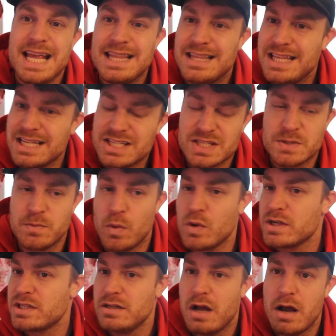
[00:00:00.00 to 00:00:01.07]
This
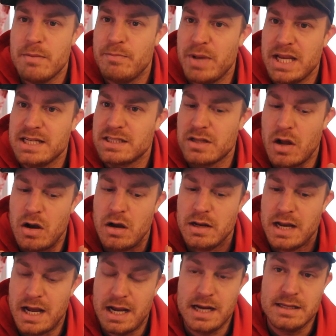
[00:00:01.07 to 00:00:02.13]
sport's not based
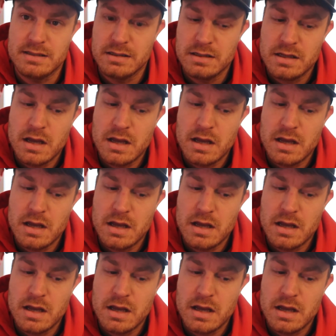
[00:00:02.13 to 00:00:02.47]
on height.